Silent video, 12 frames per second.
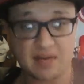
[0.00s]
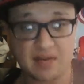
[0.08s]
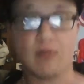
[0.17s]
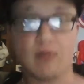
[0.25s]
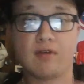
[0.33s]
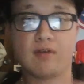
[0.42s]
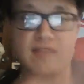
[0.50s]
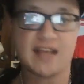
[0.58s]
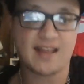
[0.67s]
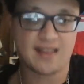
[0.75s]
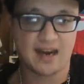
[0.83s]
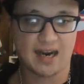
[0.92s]
But when we
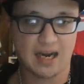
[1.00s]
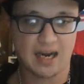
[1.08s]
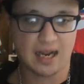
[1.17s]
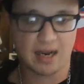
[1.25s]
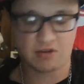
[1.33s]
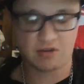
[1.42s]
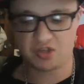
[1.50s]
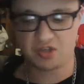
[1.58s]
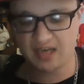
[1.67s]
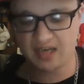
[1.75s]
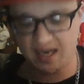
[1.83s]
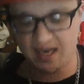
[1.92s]
get there, I'll show
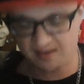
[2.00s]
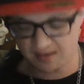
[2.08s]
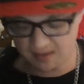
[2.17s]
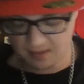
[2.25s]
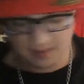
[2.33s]
you guys.